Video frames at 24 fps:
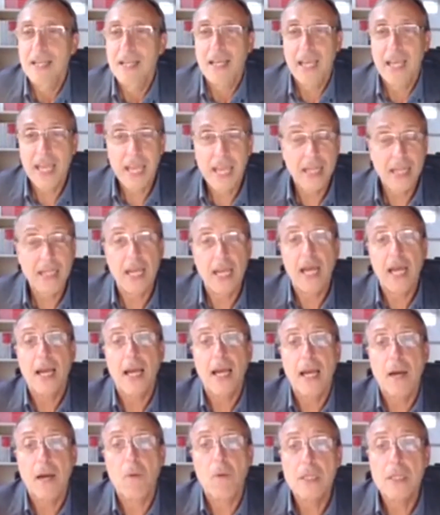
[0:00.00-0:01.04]
And
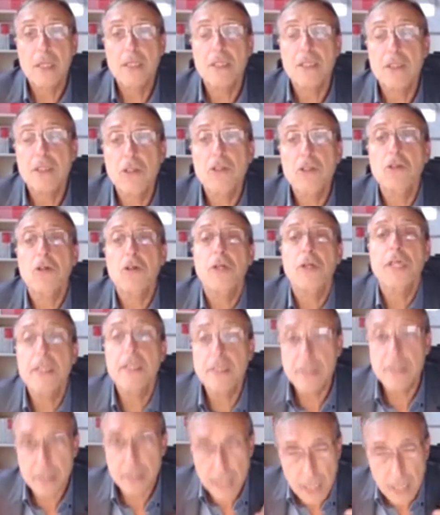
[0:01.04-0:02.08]
I wanted to do
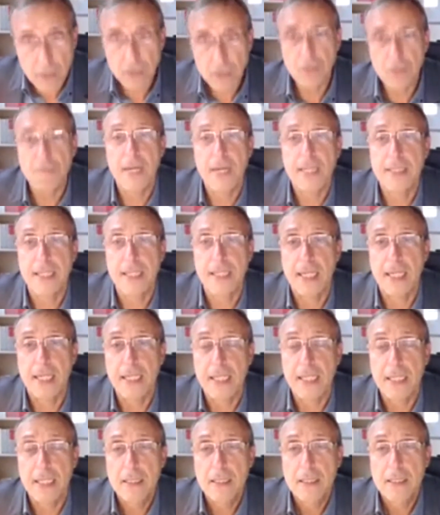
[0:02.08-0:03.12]
it
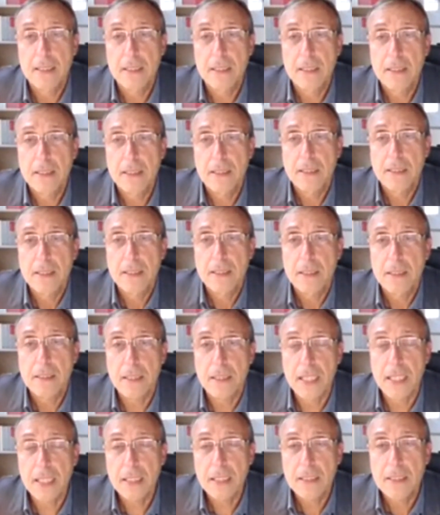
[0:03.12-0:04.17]
automatically,
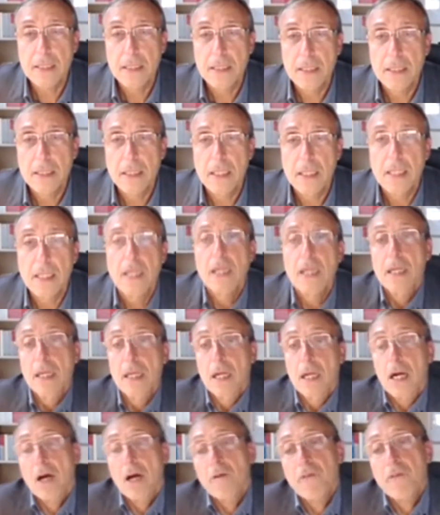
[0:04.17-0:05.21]
right?
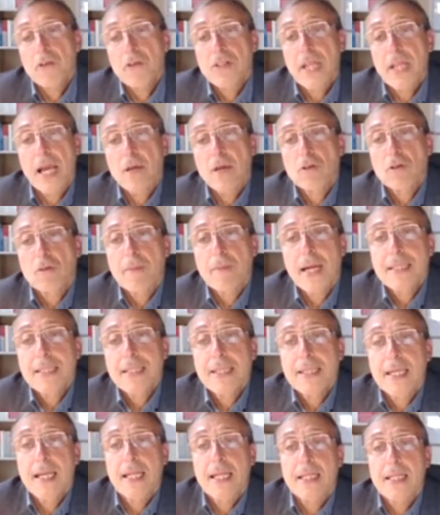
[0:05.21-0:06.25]
Obviously,
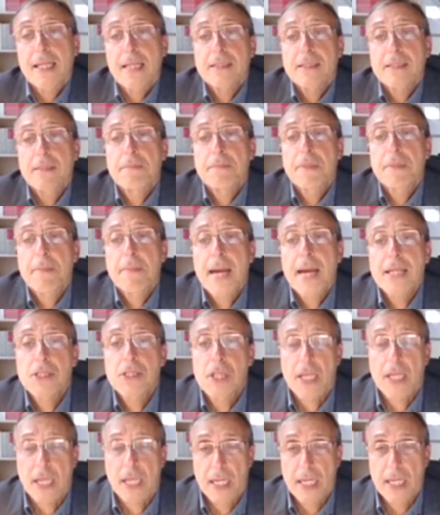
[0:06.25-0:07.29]
automatically doesn't mean
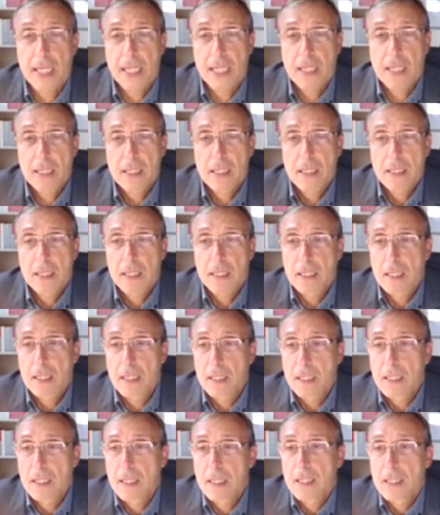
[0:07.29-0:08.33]
magically.
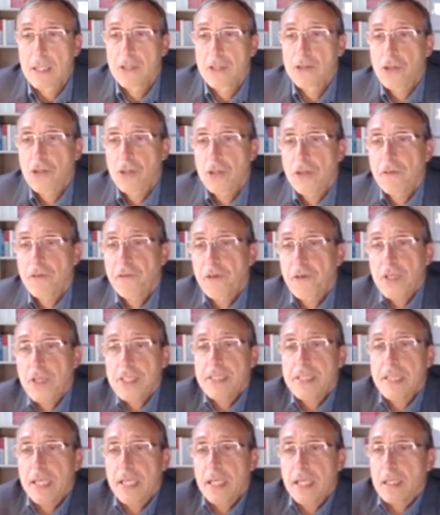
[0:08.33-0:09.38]
So the
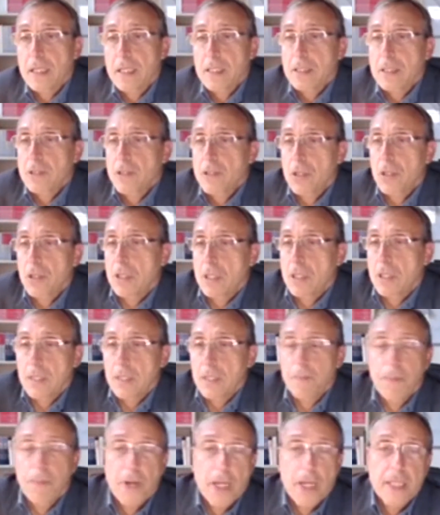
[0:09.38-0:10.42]

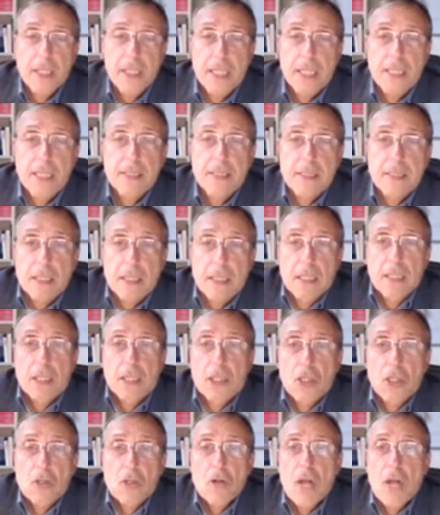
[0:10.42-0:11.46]
point is,
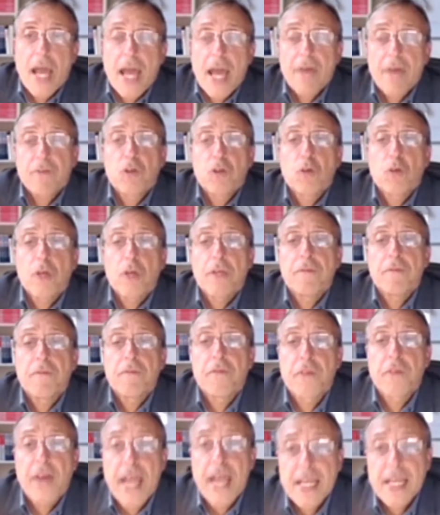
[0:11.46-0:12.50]
you have to
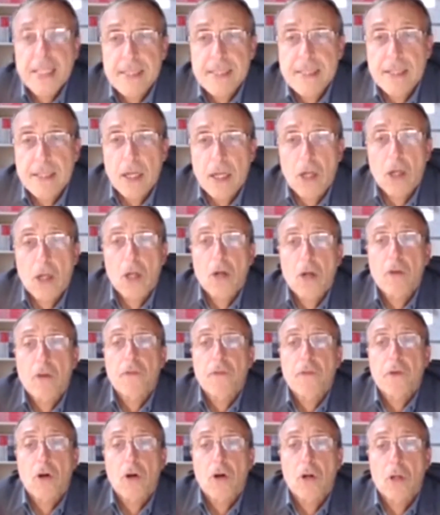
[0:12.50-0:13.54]
invest
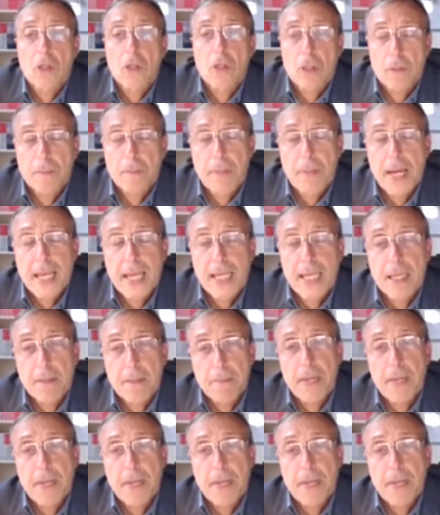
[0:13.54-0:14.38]
by